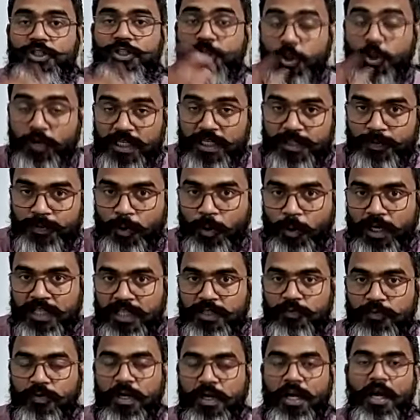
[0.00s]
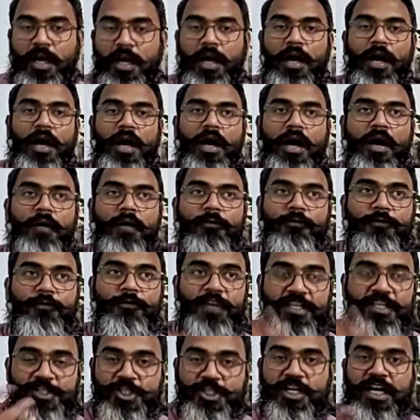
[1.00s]
jurisprudence.
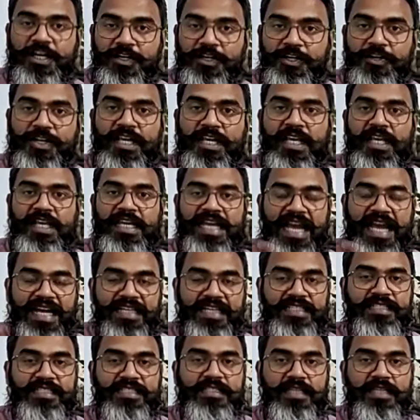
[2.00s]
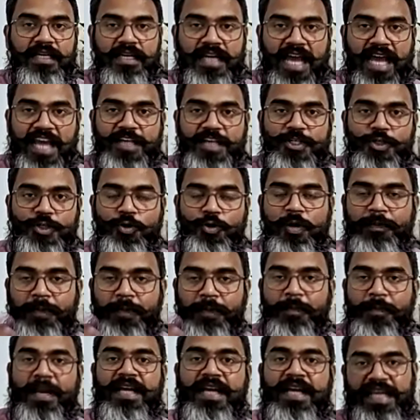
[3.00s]
Which country gets the right to
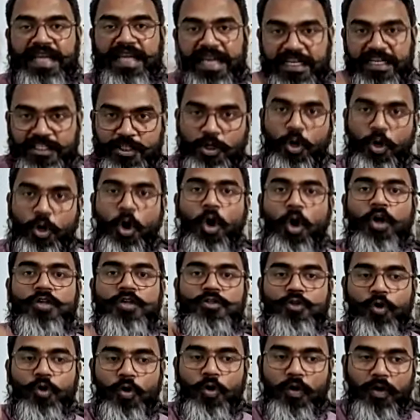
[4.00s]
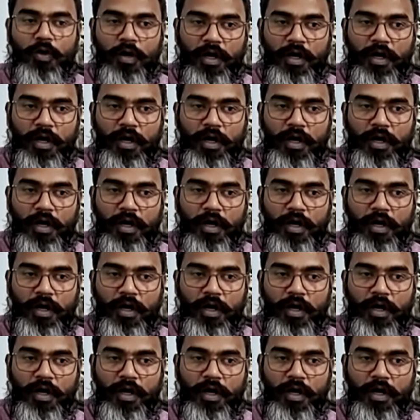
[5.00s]
implement its laws